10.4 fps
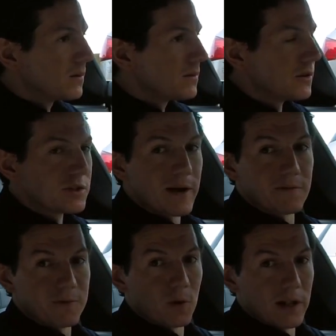there's
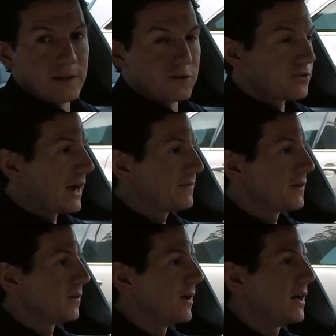about 4 lanes of
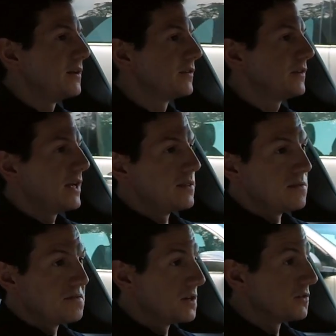traffic around us,
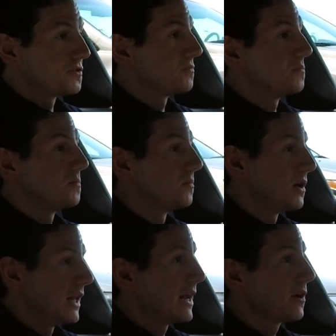and there's
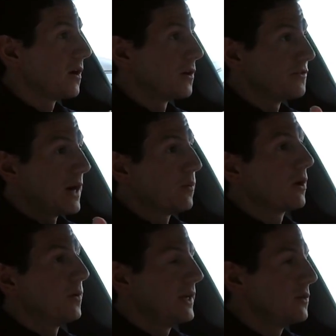a lot of cars. Now we're
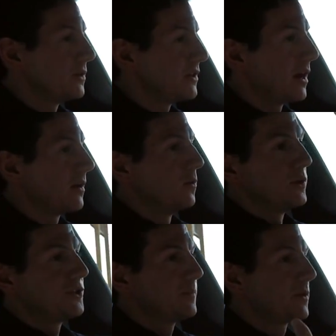going into a tunnel,
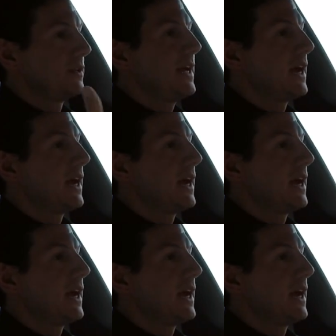which typically